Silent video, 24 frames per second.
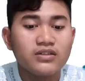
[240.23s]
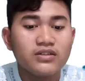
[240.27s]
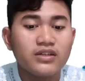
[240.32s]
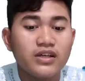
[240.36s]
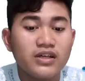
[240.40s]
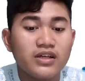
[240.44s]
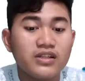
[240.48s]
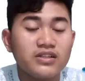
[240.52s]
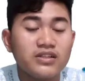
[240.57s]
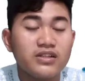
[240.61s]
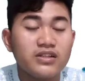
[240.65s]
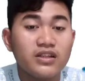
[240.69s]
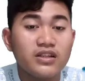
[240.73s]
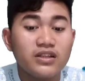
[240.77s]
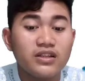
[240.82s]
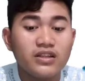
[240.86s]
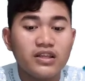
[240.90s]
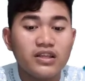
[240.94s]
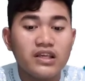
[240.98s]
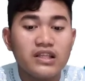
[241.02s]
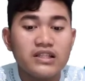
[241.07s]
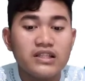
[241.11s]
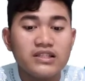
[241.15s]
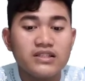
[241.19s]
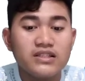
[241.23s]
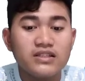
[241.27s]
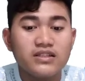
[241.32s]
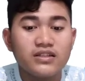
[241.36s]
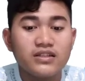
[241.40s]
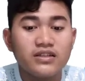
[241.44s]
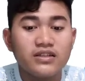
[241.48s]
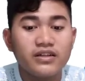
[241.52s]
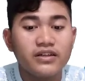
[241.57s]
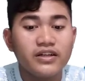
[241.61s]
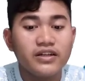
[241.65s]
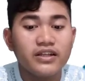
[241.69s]
against the teeth
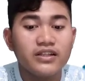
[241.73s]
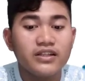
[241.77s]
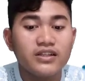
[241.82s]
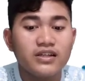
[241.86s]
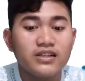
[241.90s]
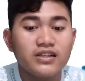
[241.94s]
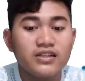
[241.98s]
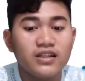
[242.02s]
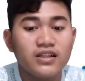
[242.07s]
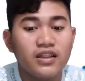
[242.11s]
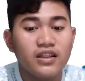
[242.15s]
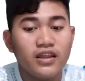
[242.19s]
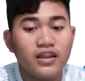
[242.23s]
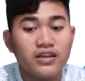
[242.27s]
creates